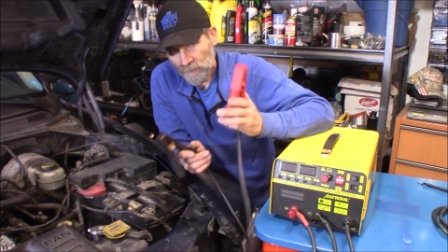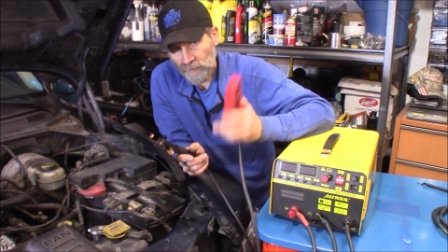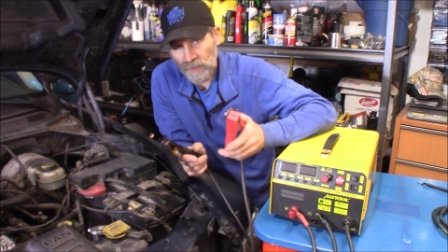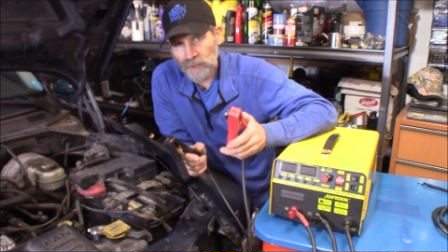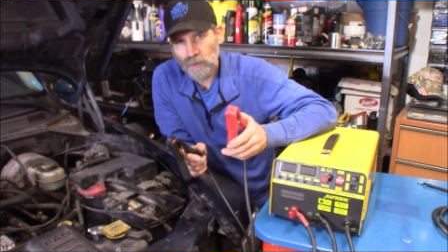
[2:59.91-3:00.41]

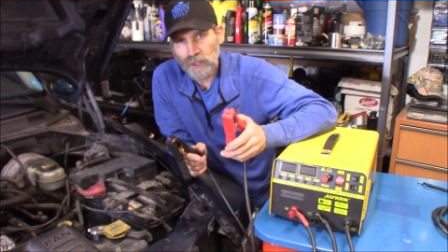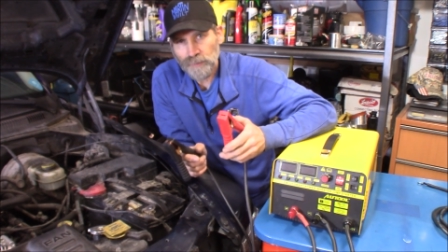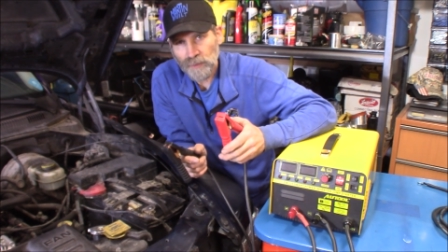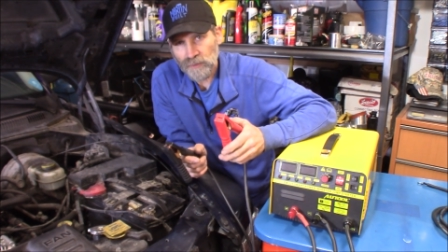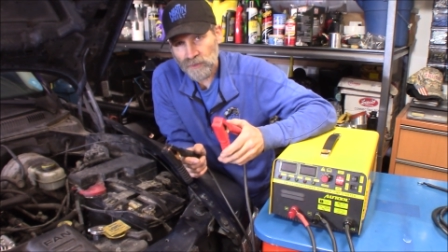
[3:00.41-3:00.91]
then hook
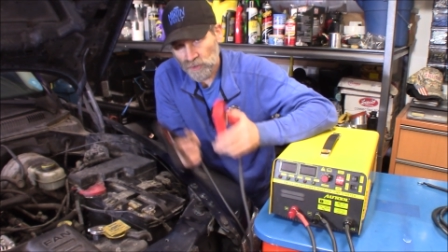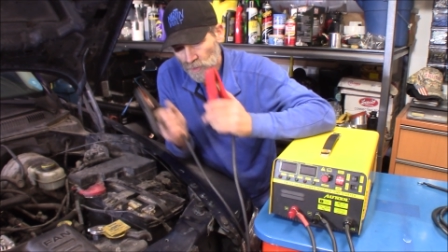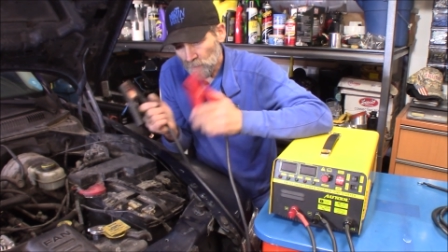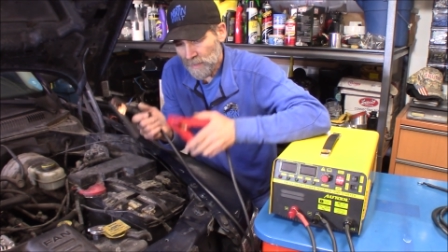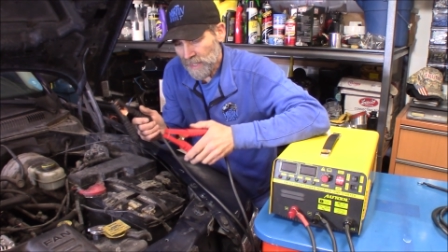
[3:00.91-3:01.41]
up your, to
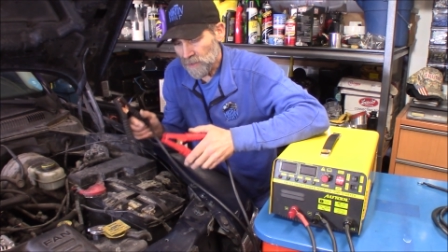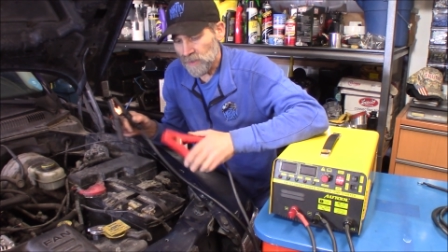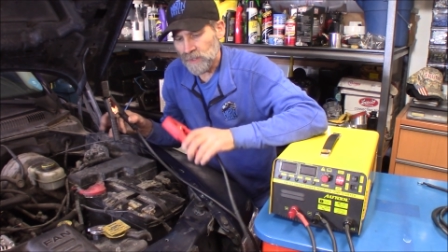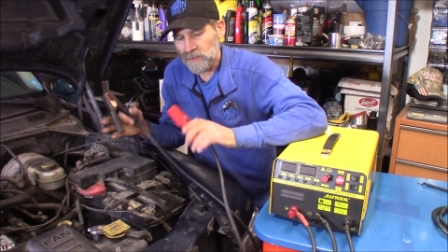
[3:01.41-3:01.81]
your battery.